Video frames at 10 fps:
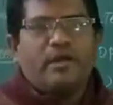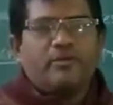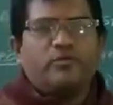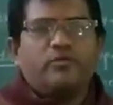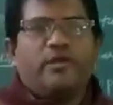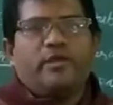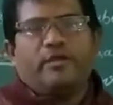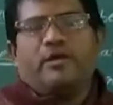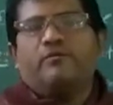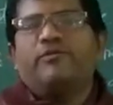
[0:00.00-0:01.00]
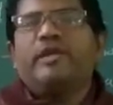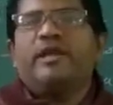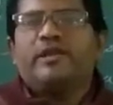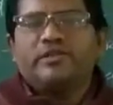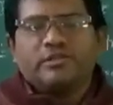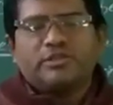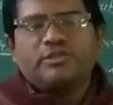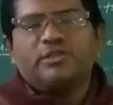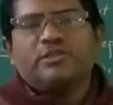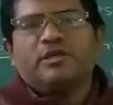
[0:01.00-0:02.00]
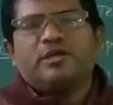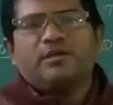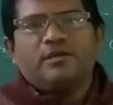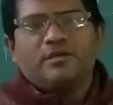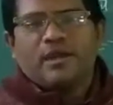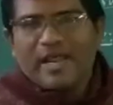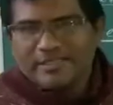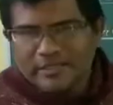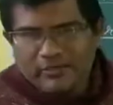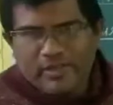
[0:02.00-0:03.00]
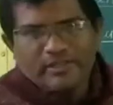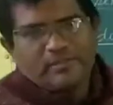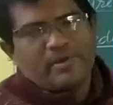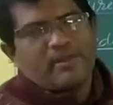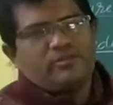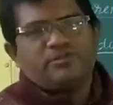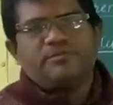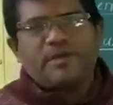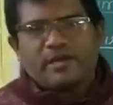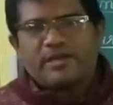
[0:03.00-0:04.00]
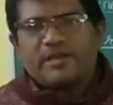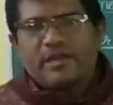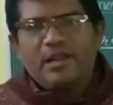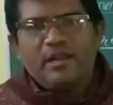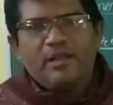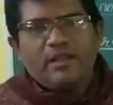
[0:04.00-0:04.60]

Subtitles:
and today we are discussing the class 12th biology practical.